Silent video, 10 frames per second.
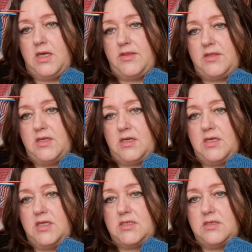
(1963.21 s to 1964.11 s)
think I
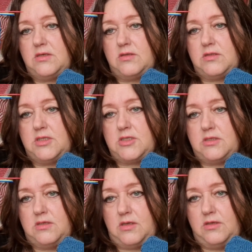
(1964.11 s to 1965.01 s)
knit on
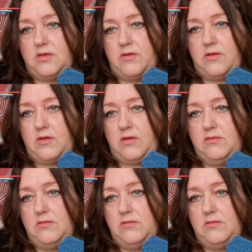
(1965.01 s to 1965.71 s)
this in